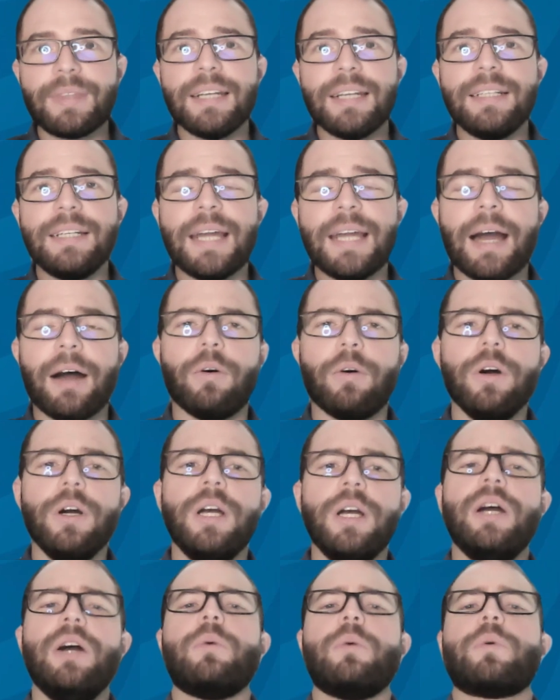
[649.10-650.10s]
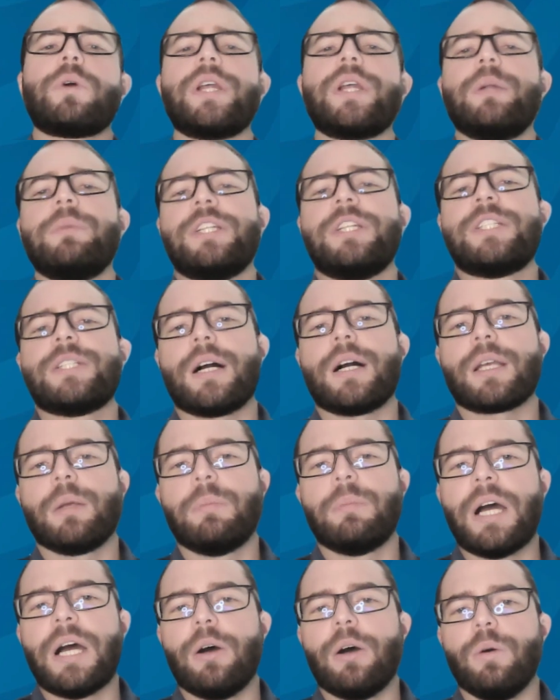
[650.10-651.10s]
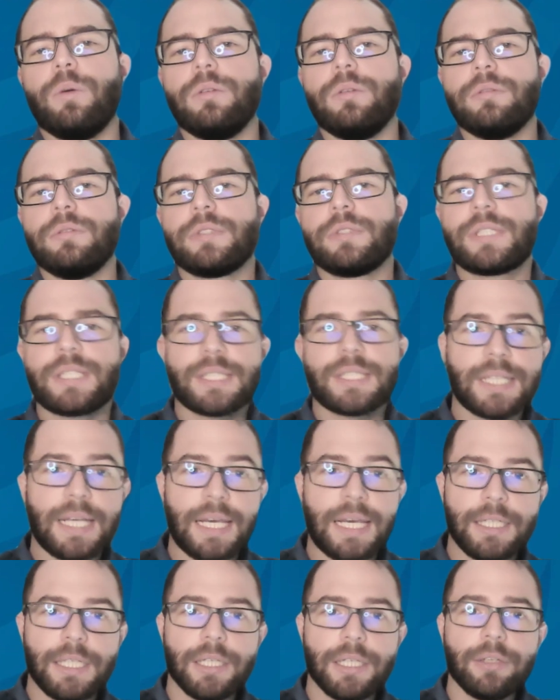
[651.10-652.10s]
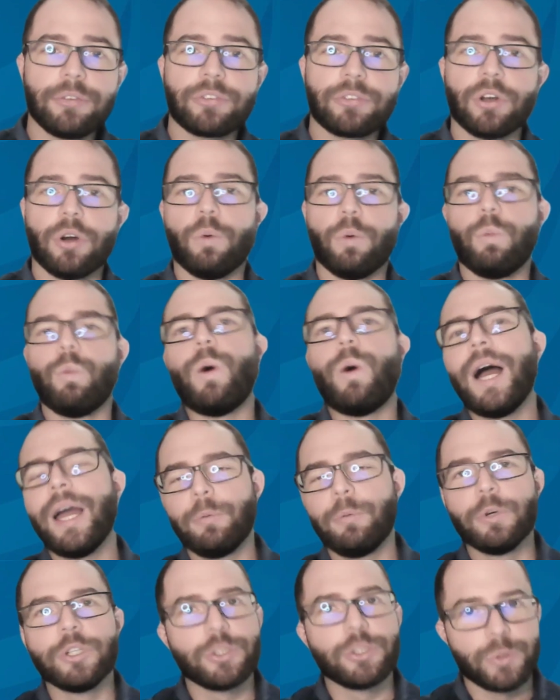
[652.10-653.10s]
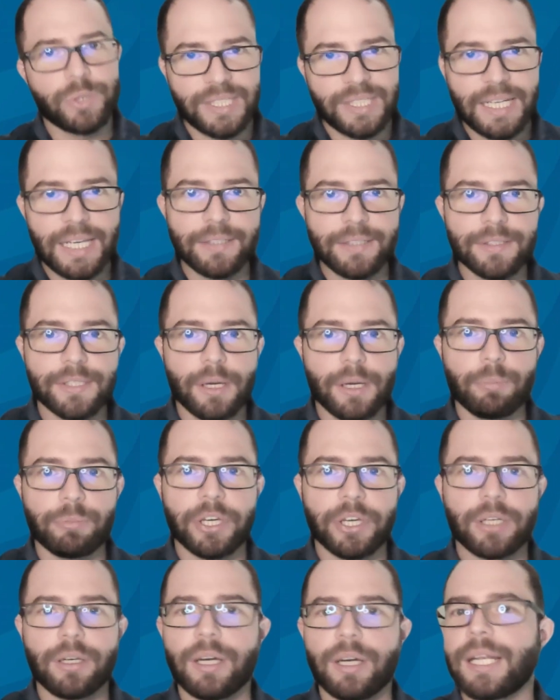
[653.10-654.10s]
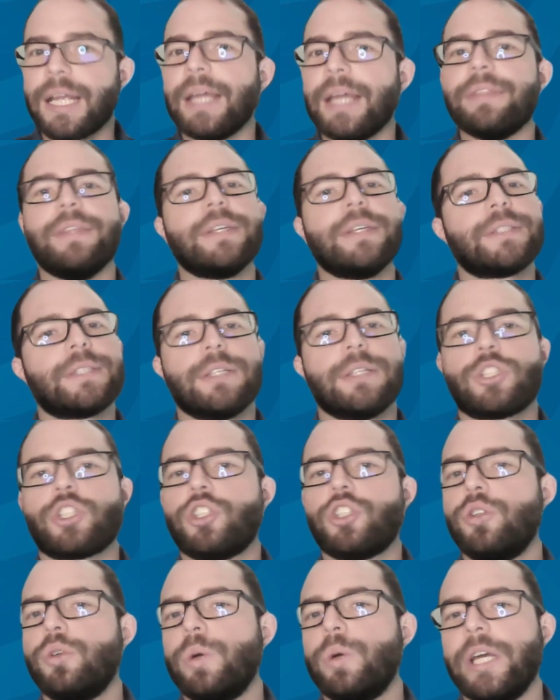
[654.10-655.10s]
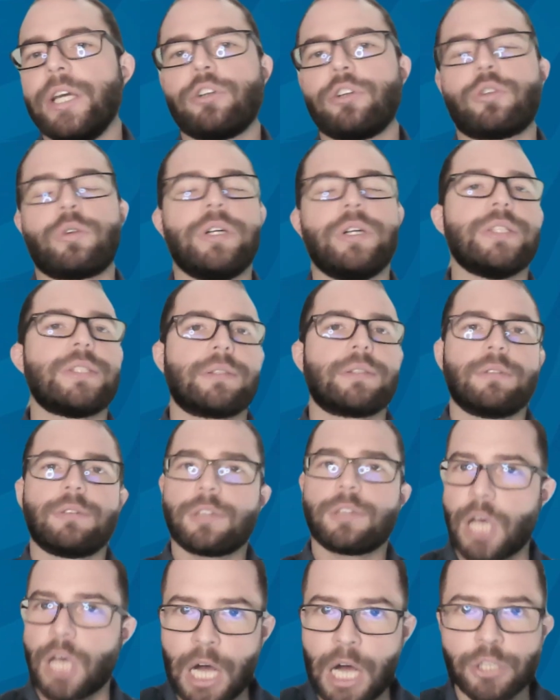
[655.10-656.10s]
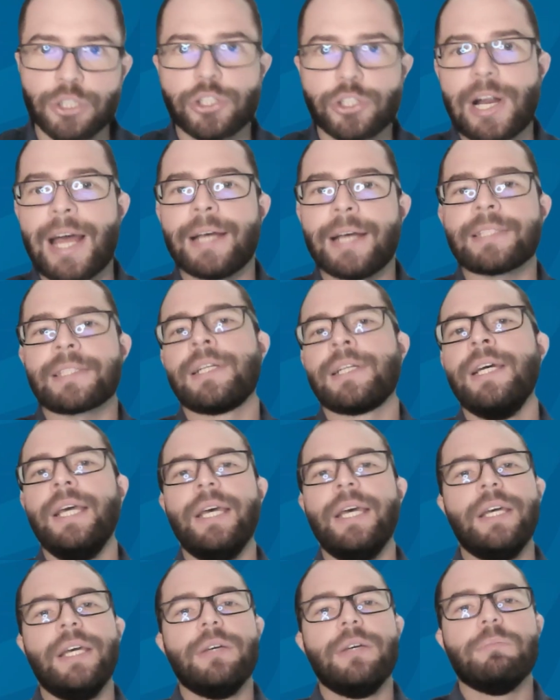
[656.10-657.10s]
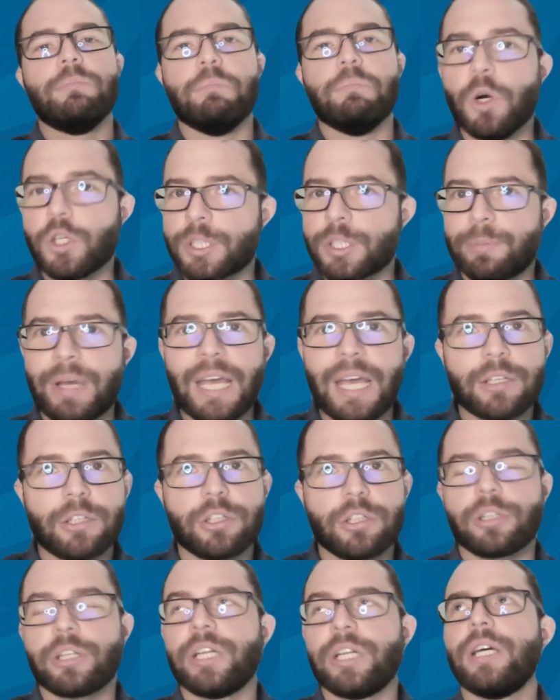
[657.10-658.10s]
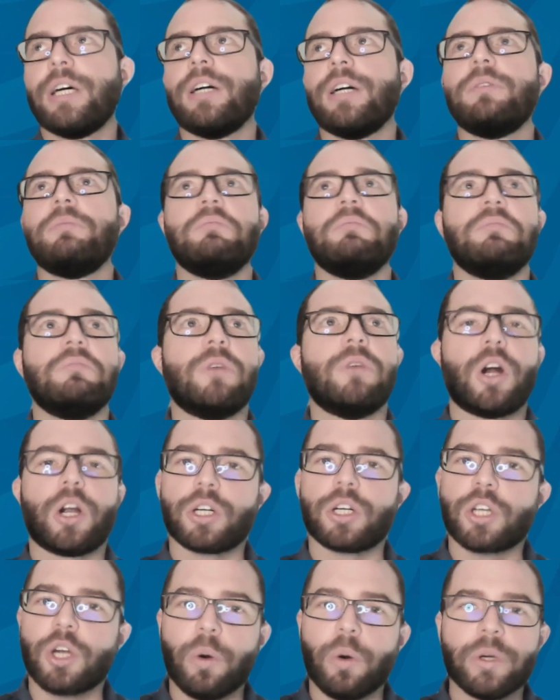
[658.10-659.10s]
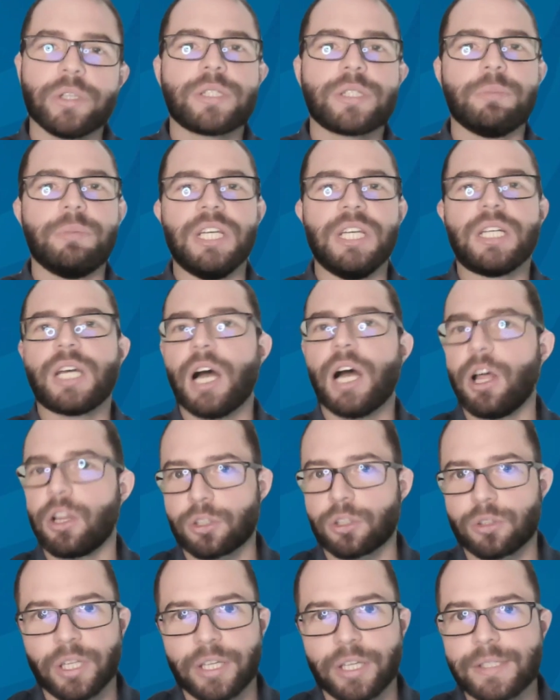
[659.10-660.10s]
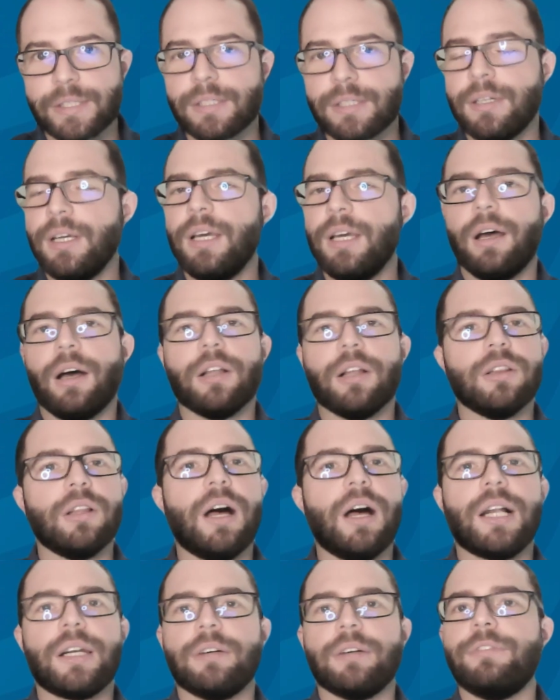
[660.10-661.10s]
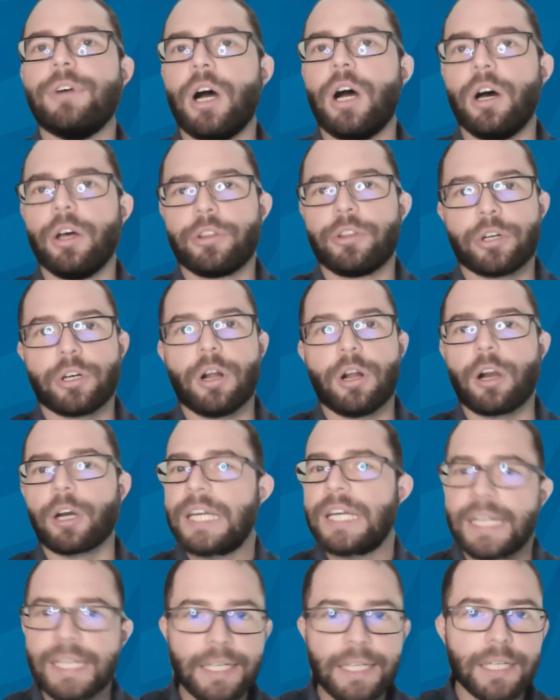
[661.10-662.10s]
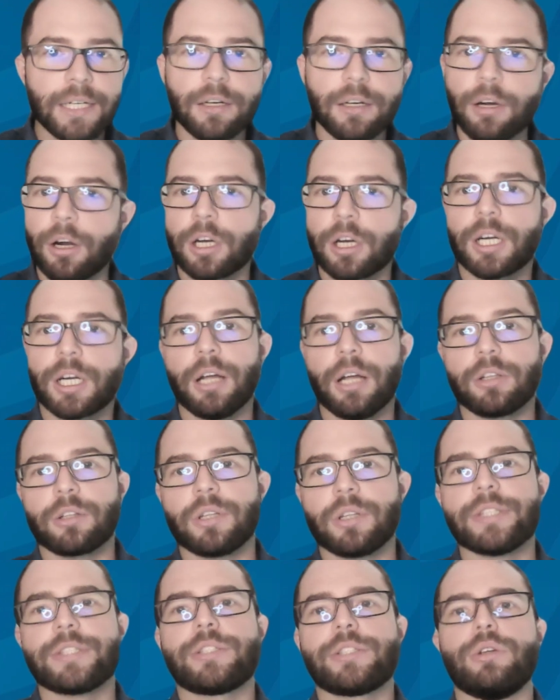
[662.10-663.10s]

Now, we're going to be talking about staining. So, why would you stain something? Again, this is to increase contrast. Most bacteria are going to be colorless. A lot of other archaea are colorless.